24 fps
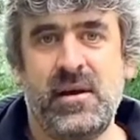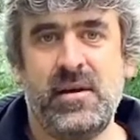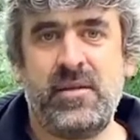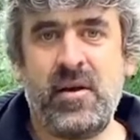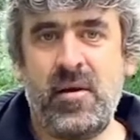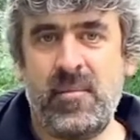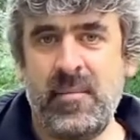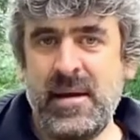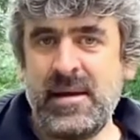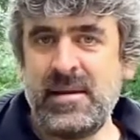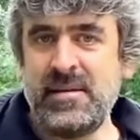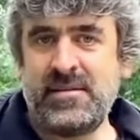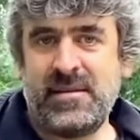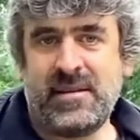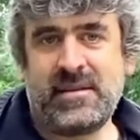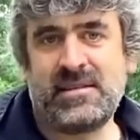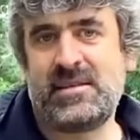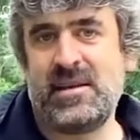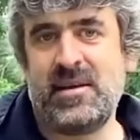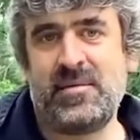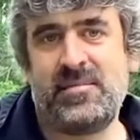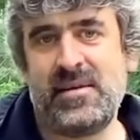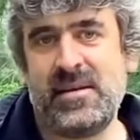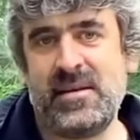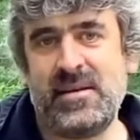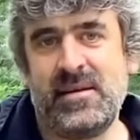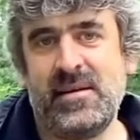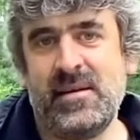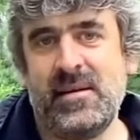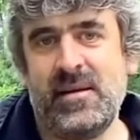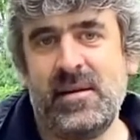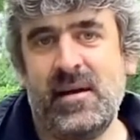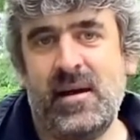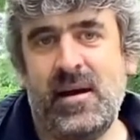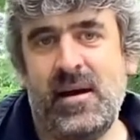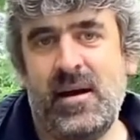There are many things that have been
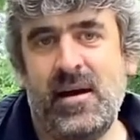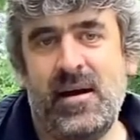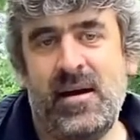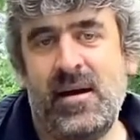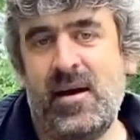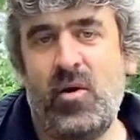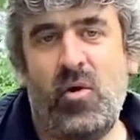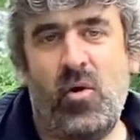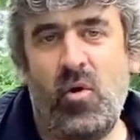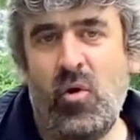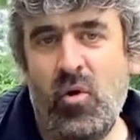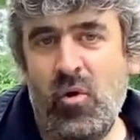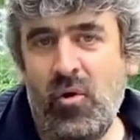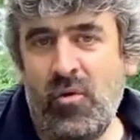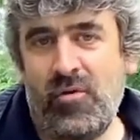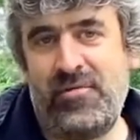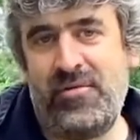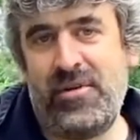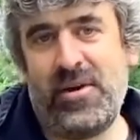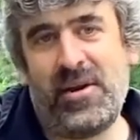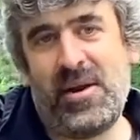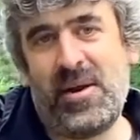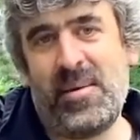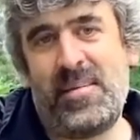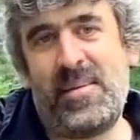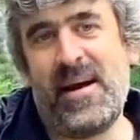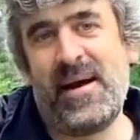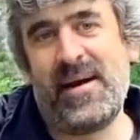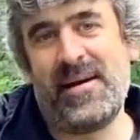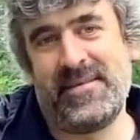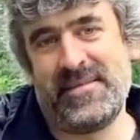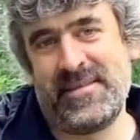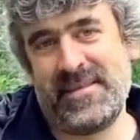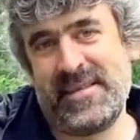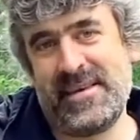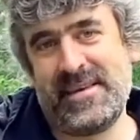awful
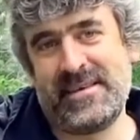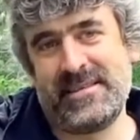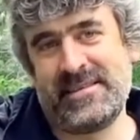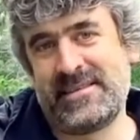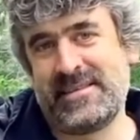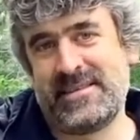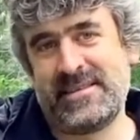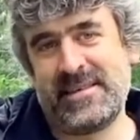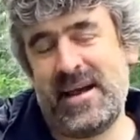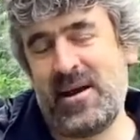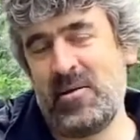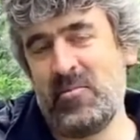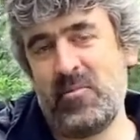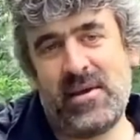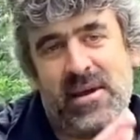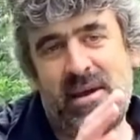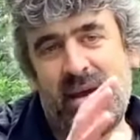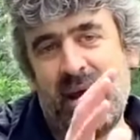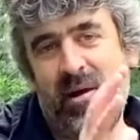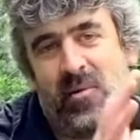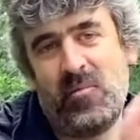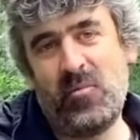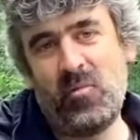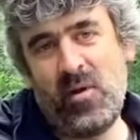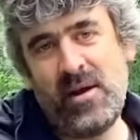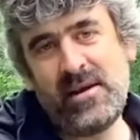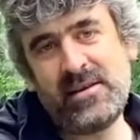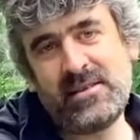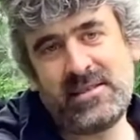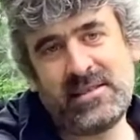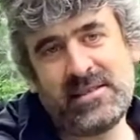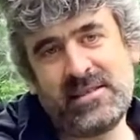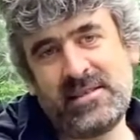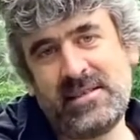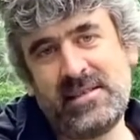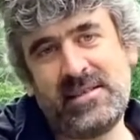about this, and we can't wait
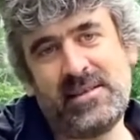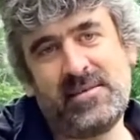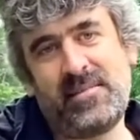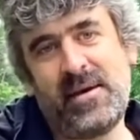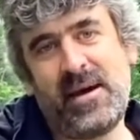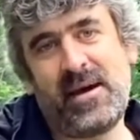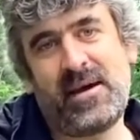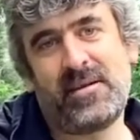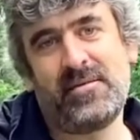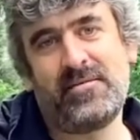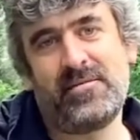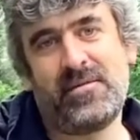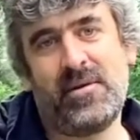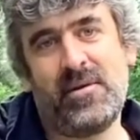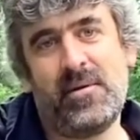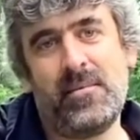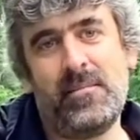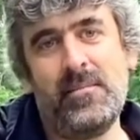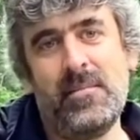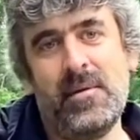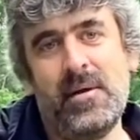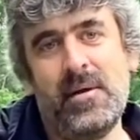to see the back of them.